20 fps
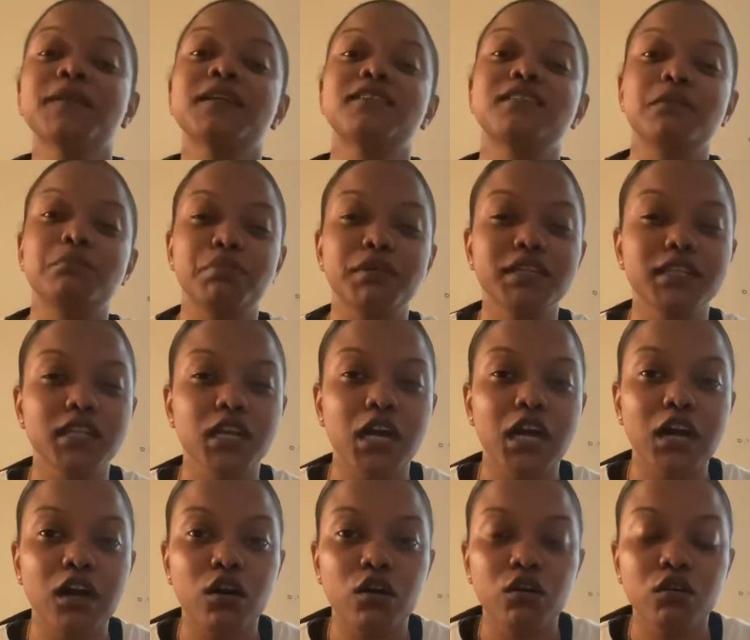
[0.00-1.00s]
Depending
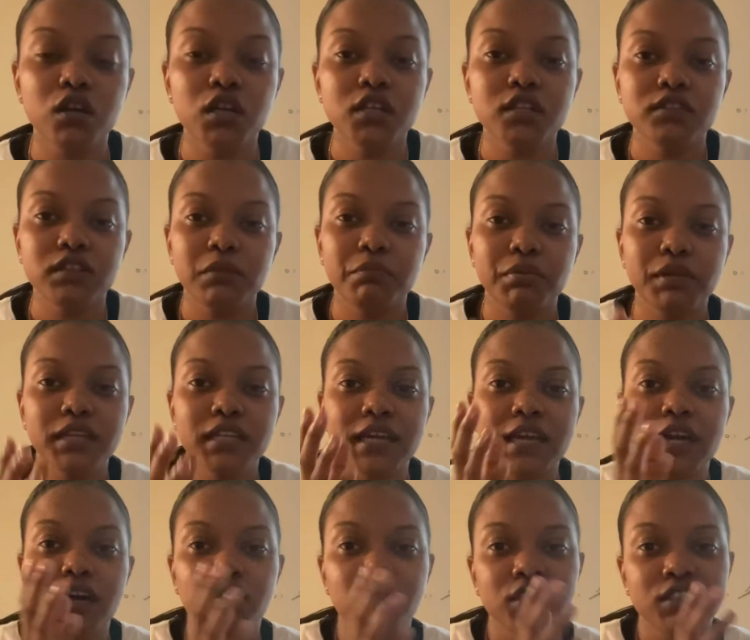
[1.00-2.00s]
how
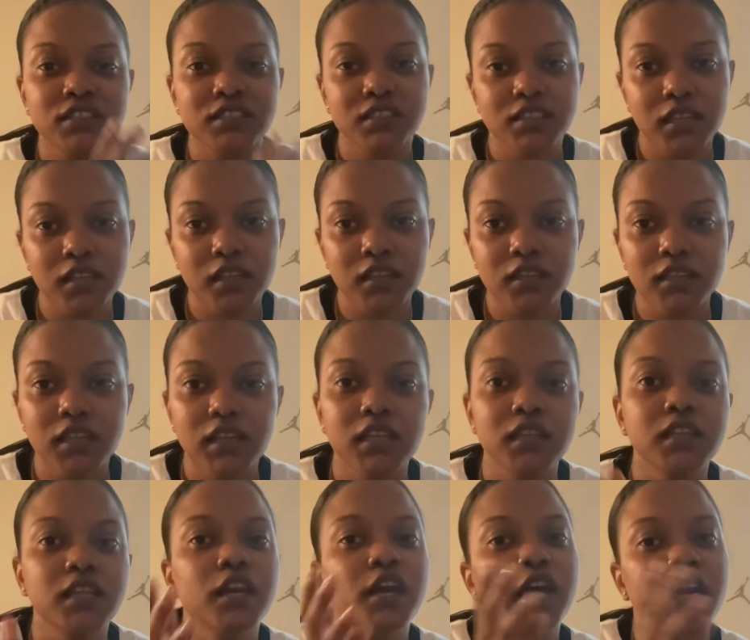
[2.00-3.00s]
the stud and their